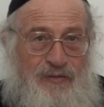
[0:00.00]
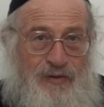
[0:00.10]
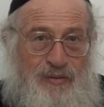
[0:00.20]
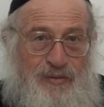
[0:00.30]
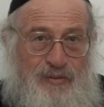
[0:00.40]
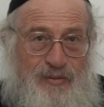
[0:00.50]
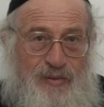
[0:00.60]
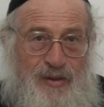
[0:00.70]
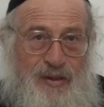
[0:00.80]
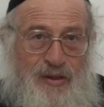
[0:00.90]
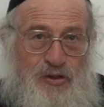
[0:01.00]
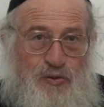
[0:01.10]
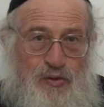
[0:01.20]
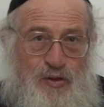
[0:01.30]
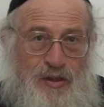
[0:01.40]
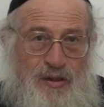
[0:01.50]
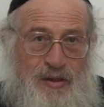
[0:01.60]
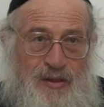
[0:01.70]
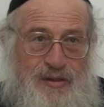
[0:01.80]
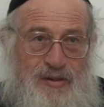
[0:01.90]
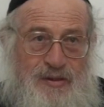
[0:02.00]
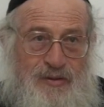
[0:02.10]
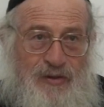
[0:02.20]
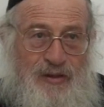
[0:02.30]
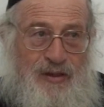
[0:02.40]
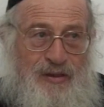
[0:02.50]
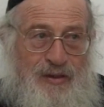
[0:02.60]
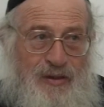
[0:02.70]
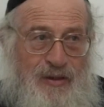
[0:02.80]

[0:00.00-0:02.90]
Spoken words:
Levim. Shmuel is, we can,